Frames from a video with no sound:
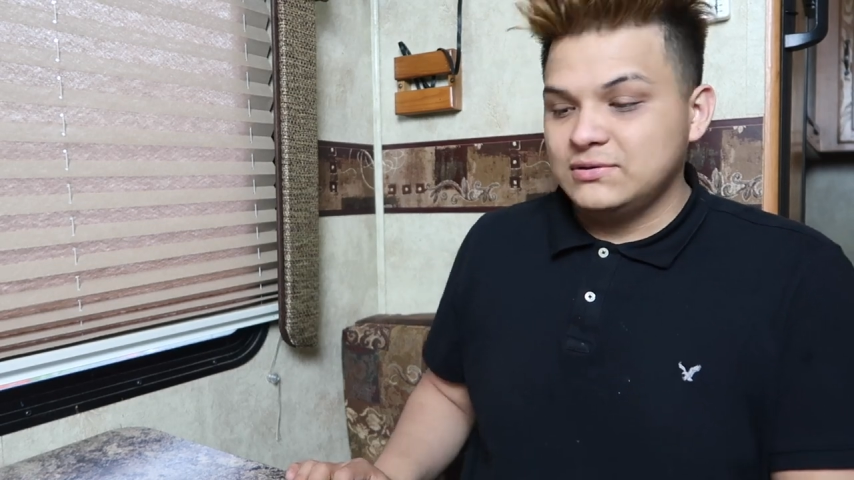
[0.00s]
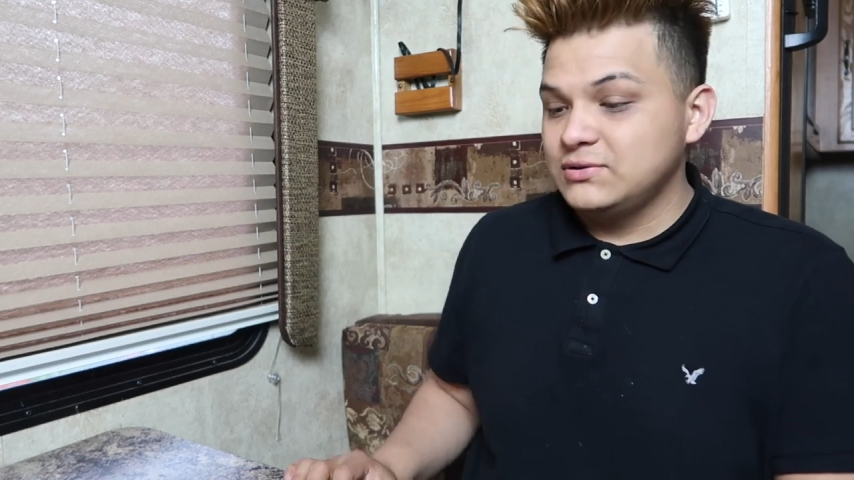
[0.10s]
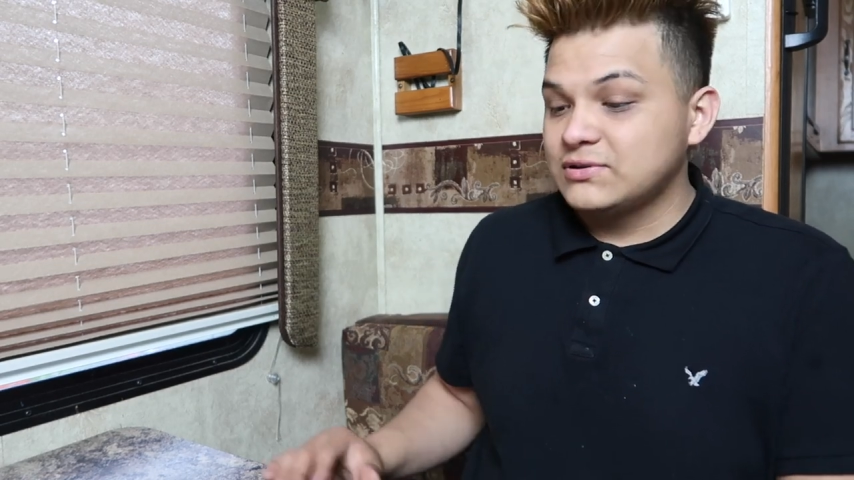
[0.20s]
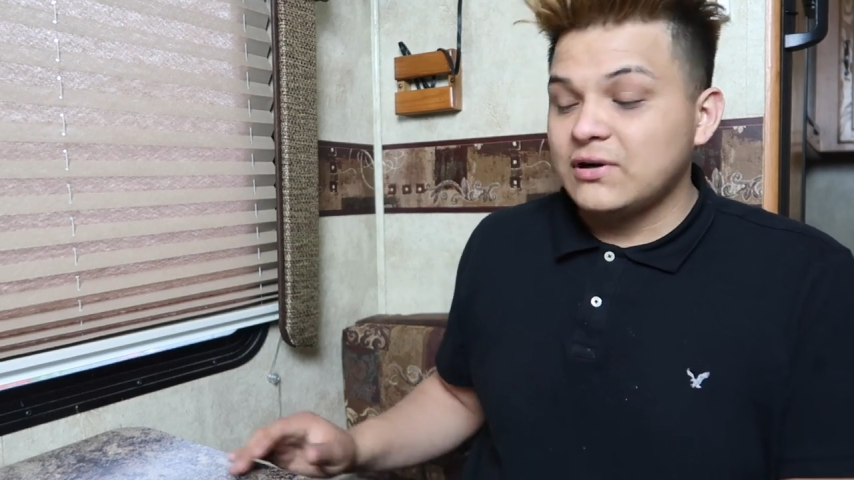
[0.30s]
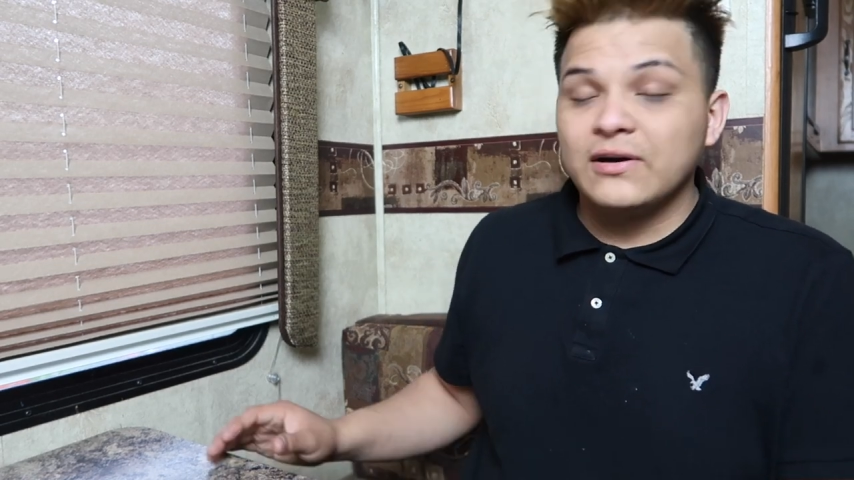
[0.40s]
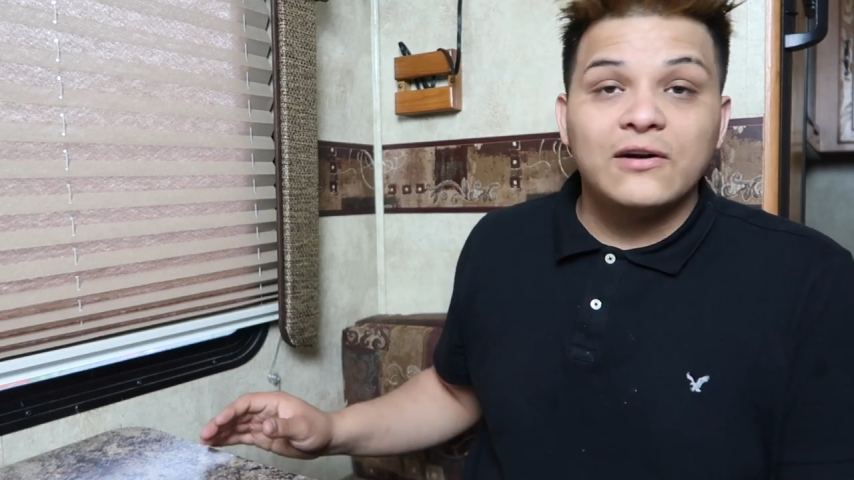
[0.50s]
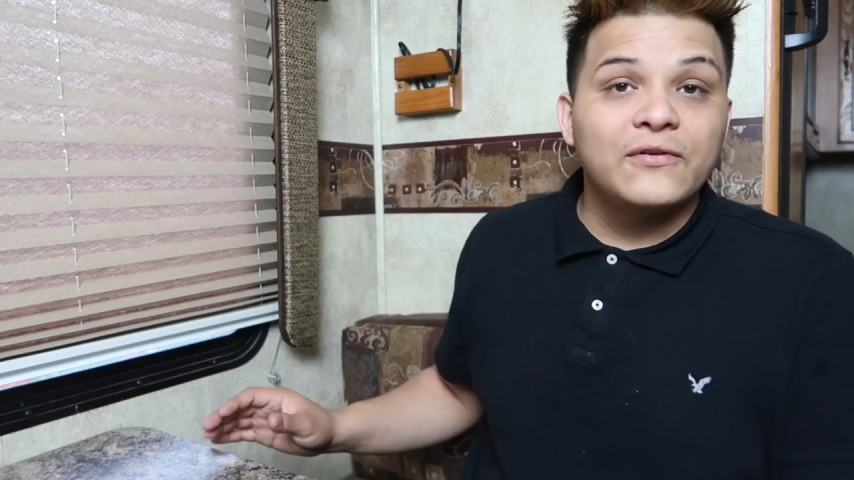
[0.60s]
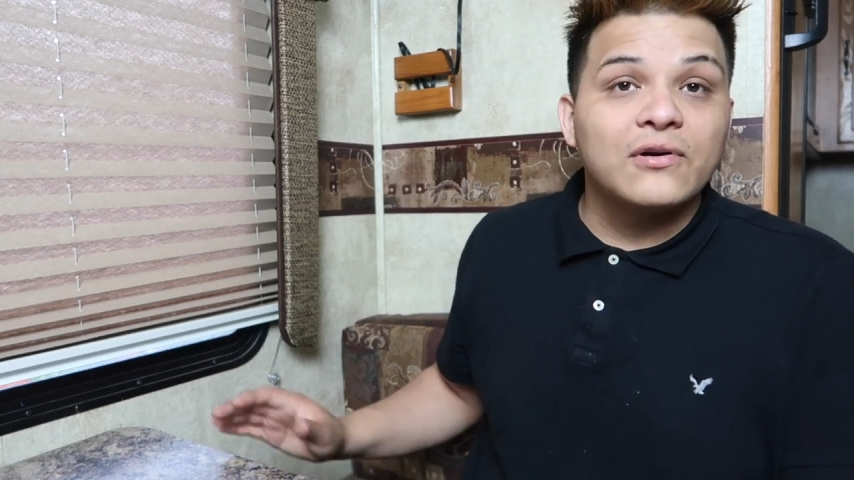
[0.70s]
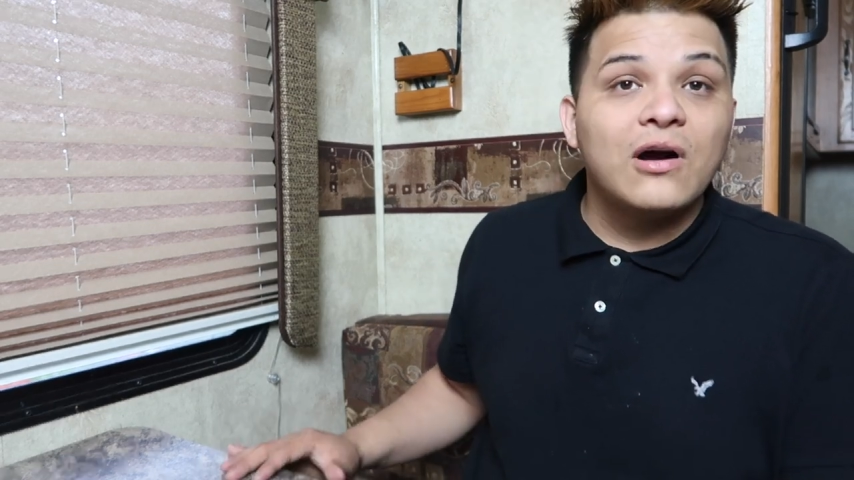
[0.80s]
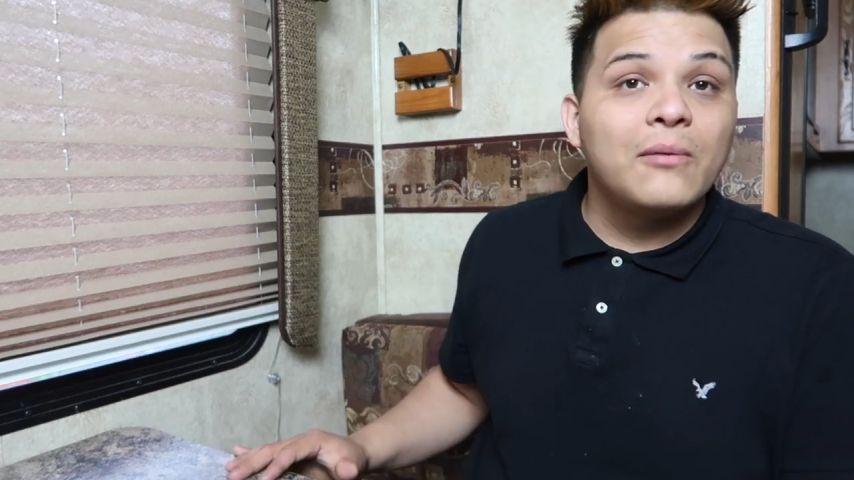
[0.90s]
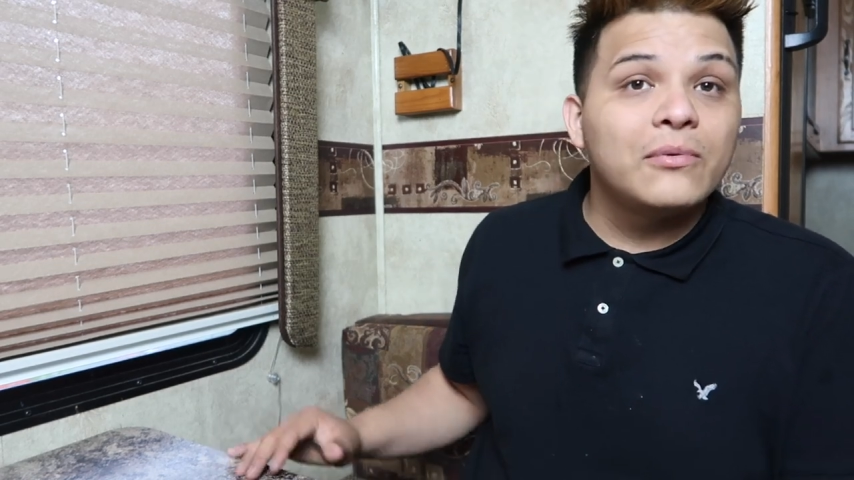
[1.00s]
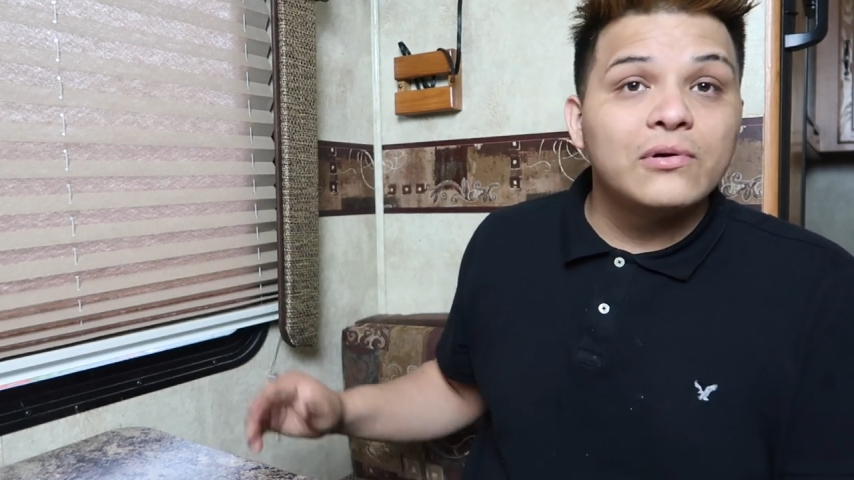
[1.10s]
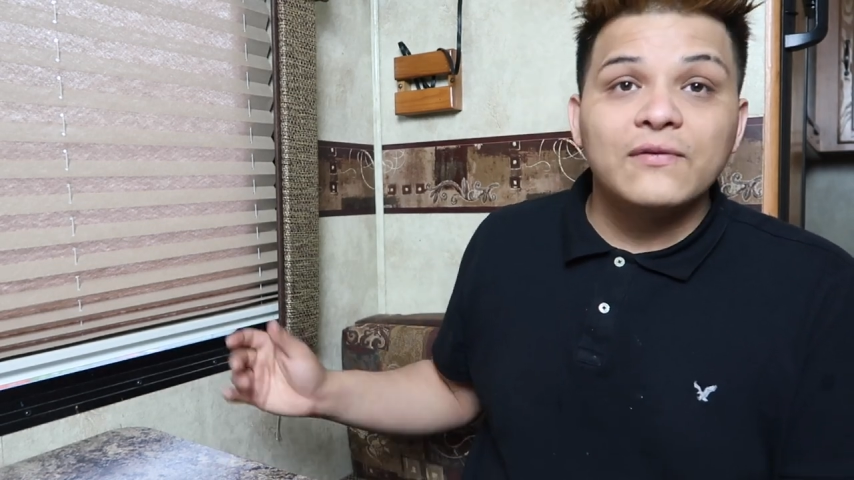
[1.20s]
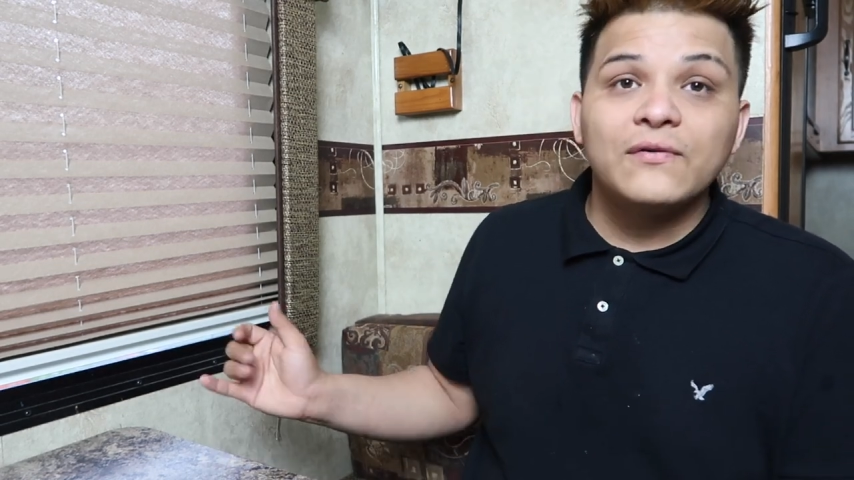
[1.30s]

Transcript: to start off your combo.